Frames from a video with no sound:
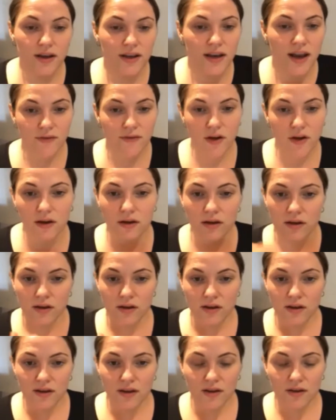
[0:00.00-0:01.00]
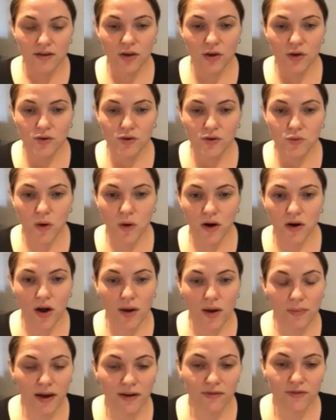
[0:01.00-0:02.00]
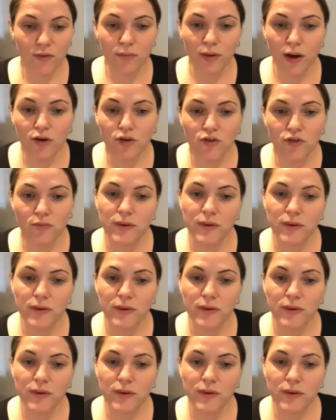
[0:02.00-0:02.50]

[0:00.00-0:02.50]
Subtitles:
Never use one eye pad for both,